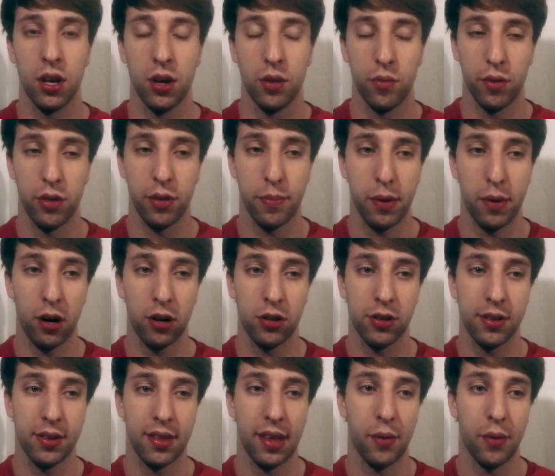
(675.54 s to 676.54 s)
With the
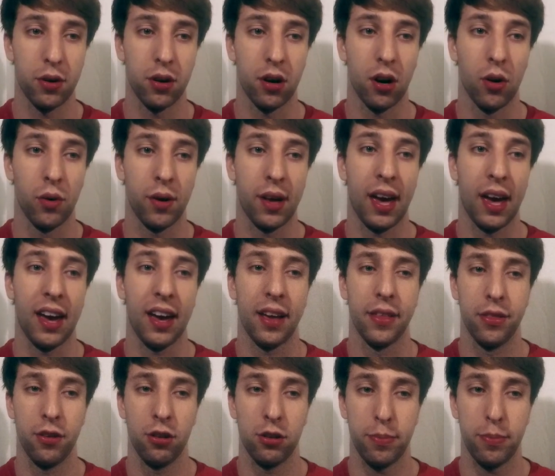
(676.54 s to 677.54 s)
parts that were okay.
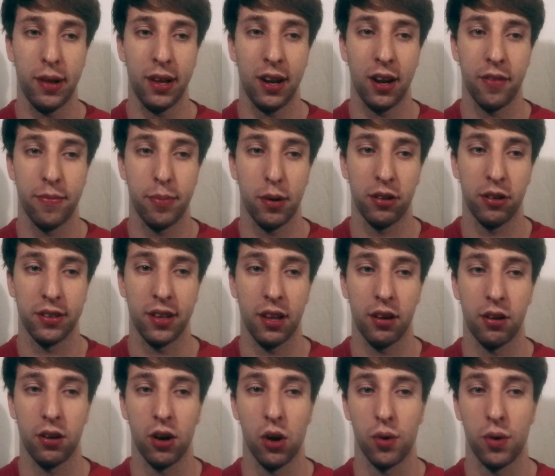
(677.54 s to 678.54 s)
And there's plenty of parts that
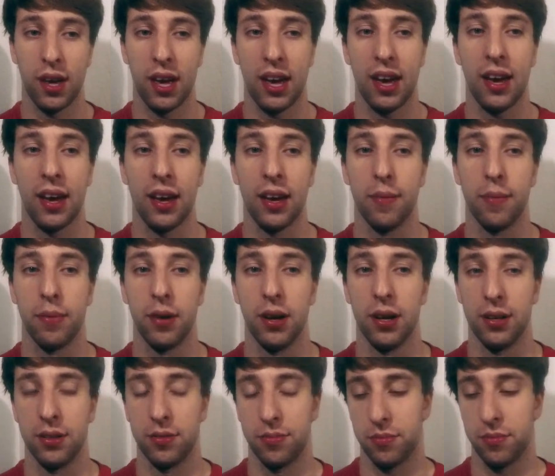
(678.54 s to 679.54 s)
are okay,
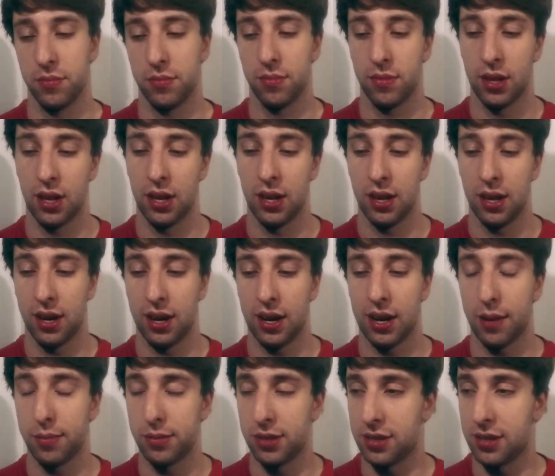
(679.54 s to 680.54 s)
but, and
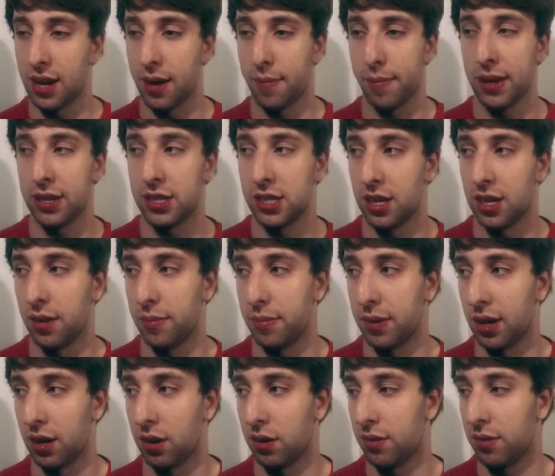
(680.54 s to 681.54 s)
I'm just not mentioning them
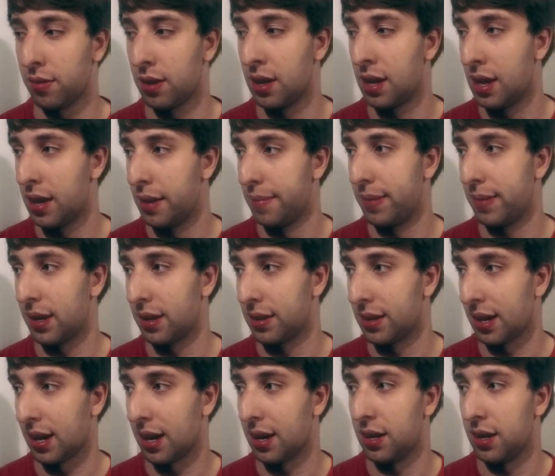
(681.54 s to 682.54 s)
here, because they
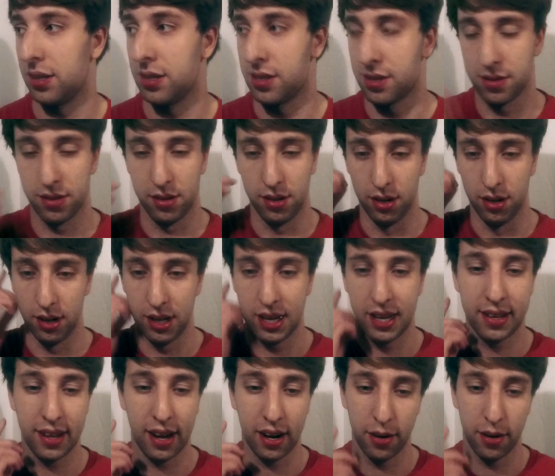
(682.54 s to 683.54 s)
kind of just
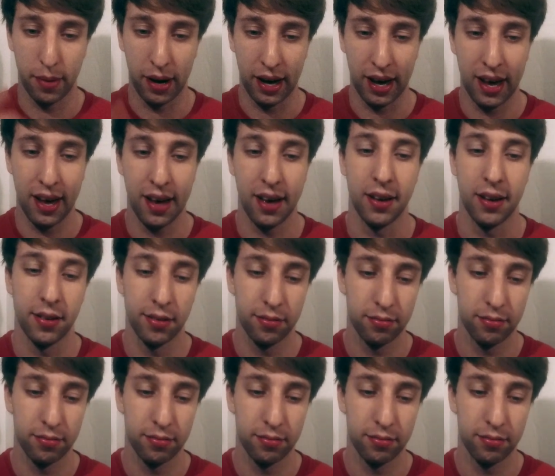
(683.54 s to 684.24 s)
leaked out of my head.